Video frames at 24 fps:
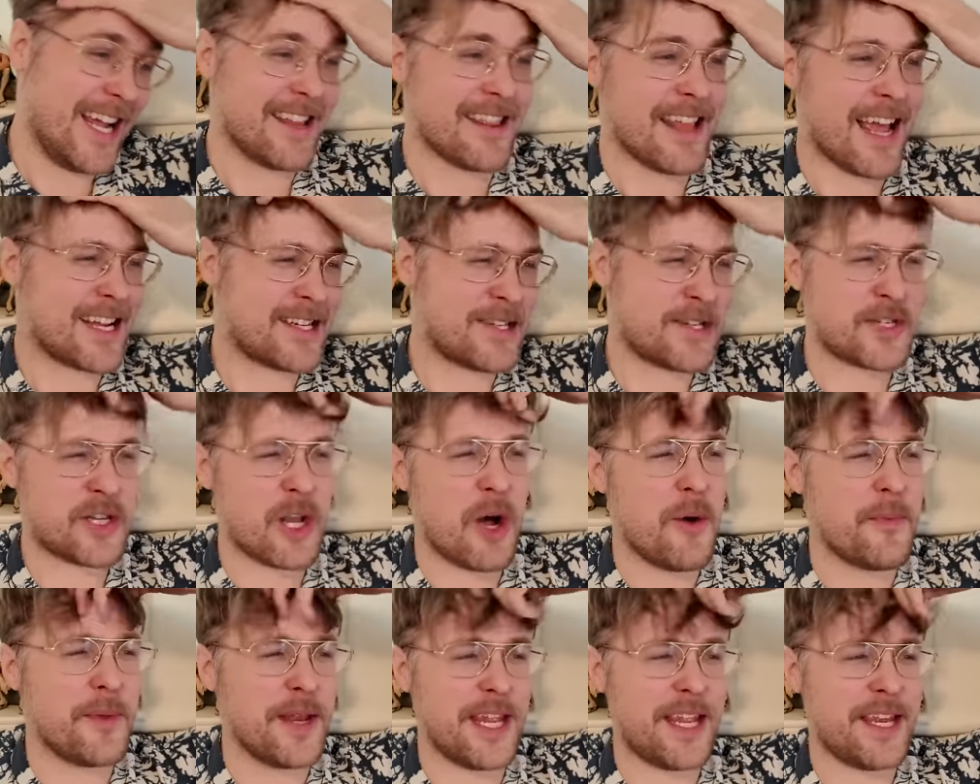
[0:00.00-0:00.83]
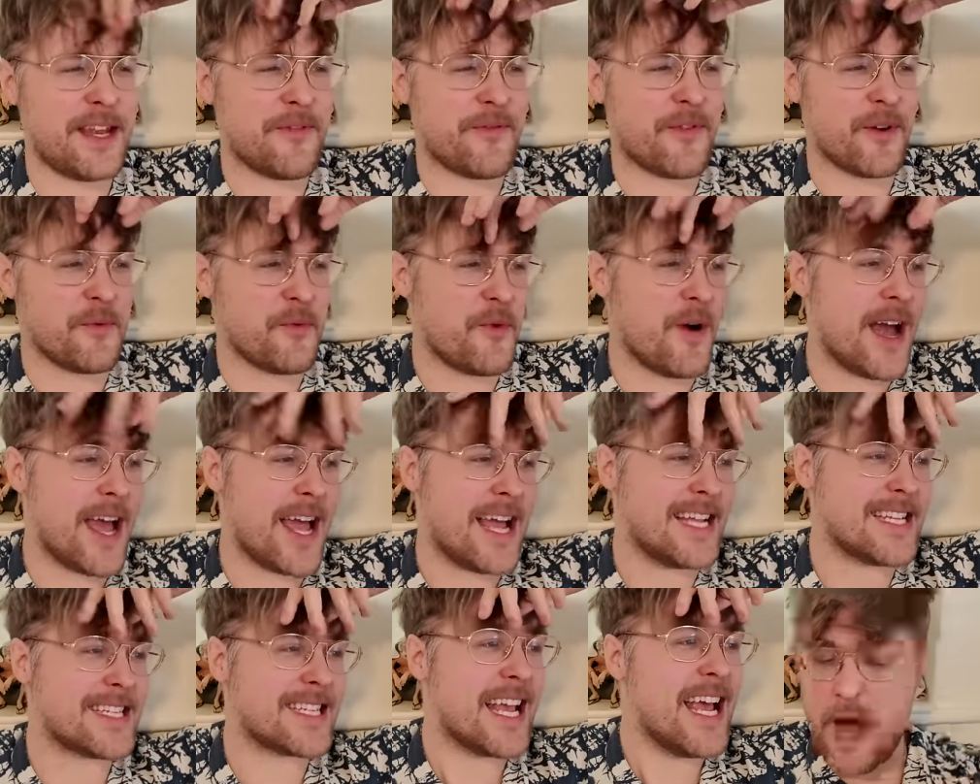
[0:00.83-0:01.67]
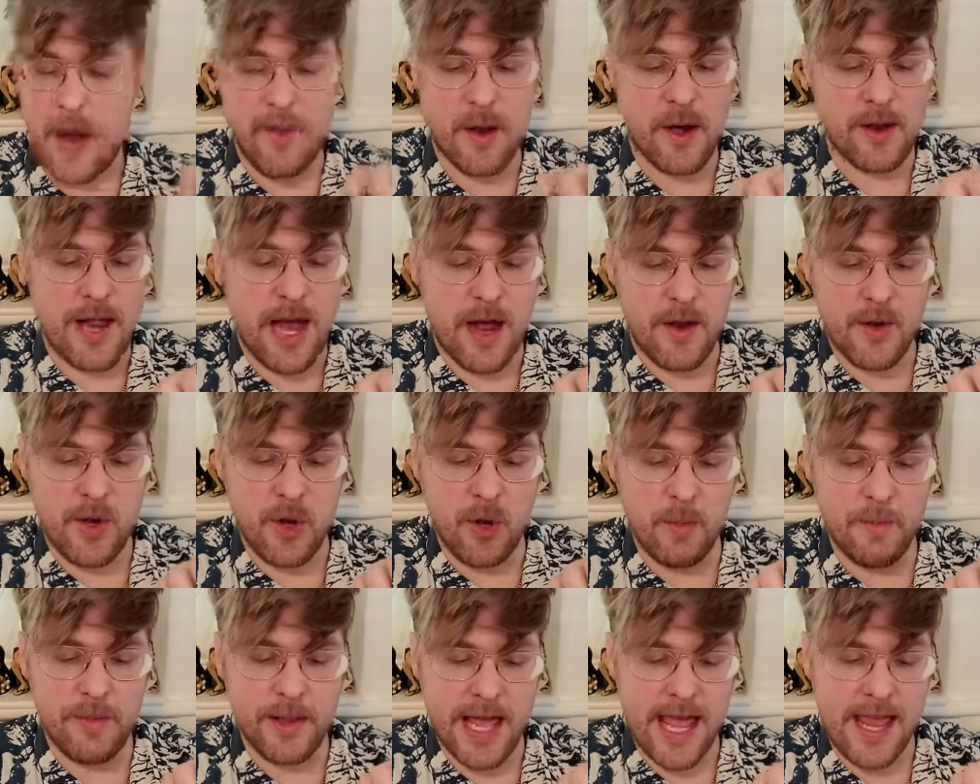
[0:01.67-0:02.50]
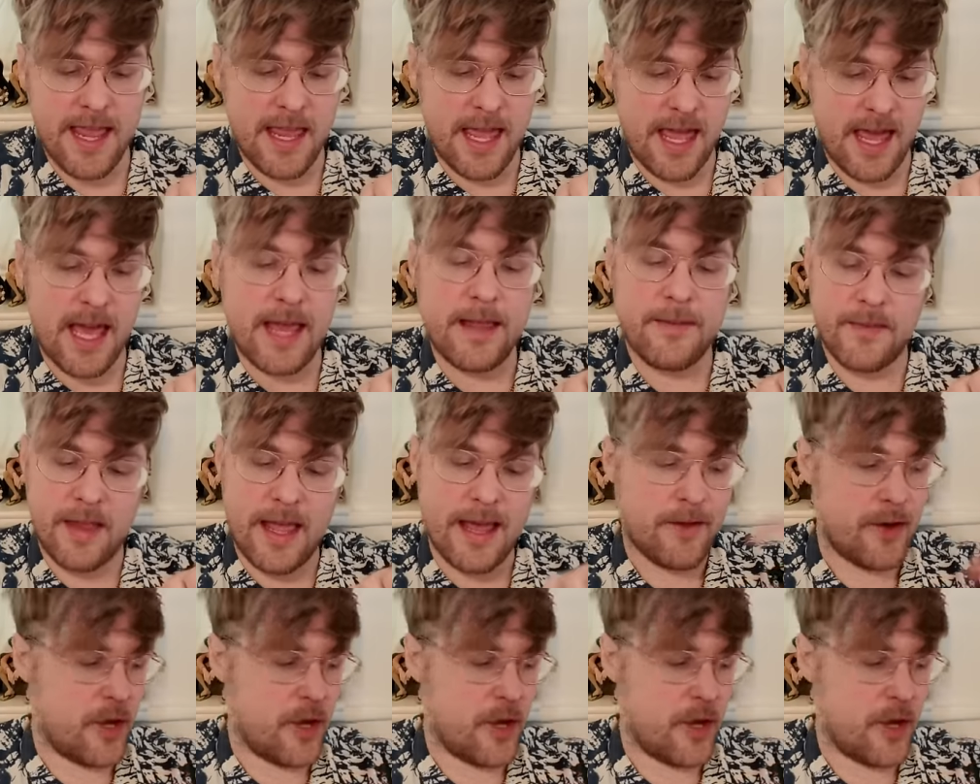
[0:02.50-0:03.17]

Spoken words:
in like so many different ways. I wrote down new blanket,